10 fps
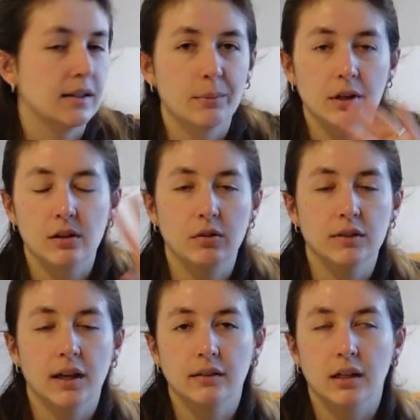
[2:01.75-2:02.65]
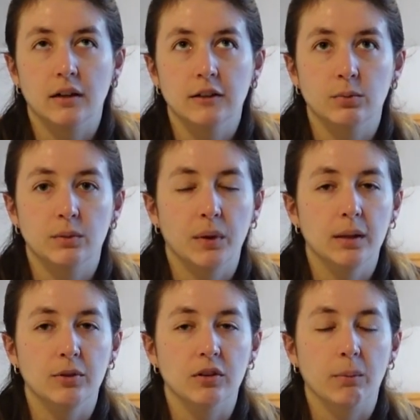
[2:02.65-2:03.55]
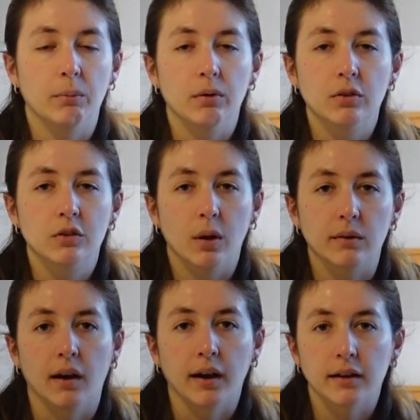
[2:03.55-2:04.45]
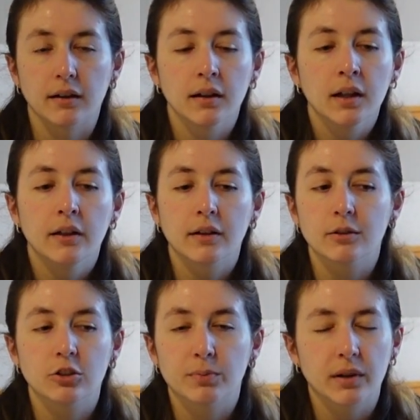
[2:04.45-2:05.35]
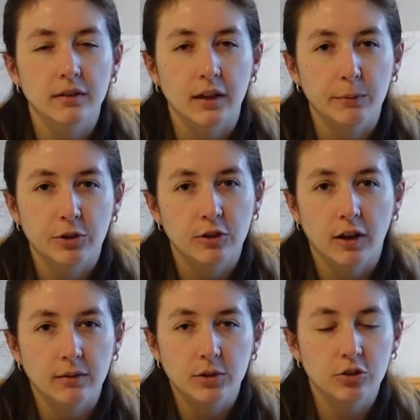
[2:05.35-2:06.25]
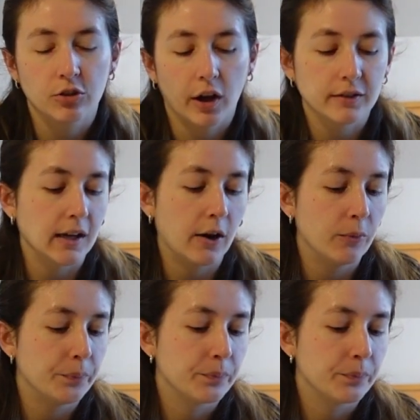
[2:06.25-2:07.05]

someone in the hotel near us was playing music, but we were so tired. We just put our sound machine on and we just knocked out.